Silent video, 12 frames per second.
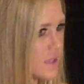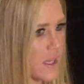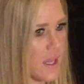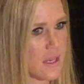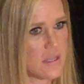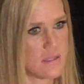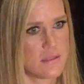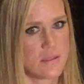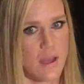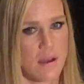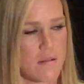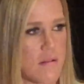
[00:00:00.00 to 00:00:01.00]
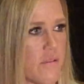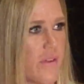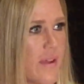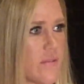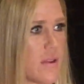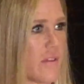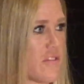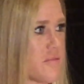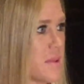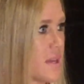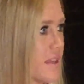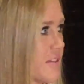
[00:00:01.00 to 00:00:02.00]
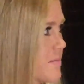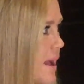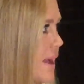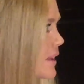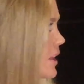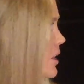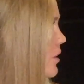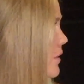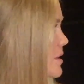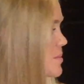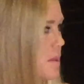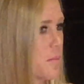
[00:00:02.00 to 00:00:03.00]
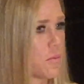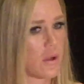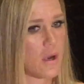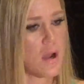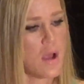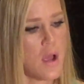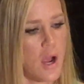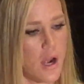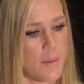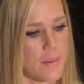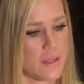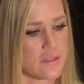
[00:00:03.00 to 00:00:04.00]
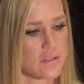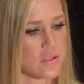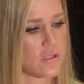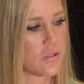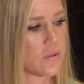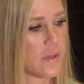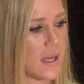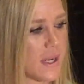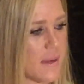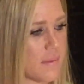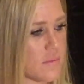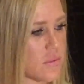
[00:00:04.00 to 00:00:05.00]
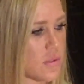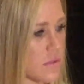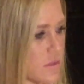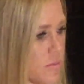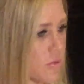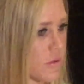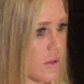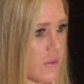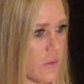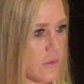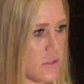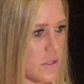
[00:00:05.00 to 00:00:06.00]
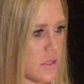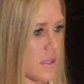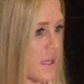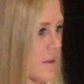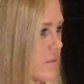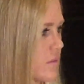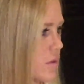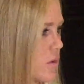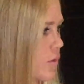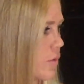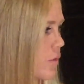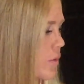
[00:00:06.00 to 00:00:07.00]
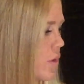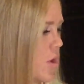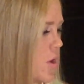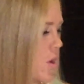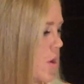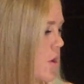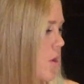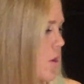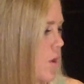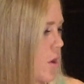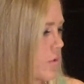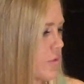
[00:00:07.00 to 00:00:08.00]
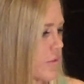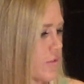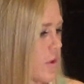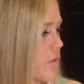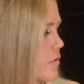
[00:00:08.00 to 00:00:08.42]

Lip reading: Like I don't know if I have enough of me to give back. You know, these people are being so so supportive. It was just kind of an overflow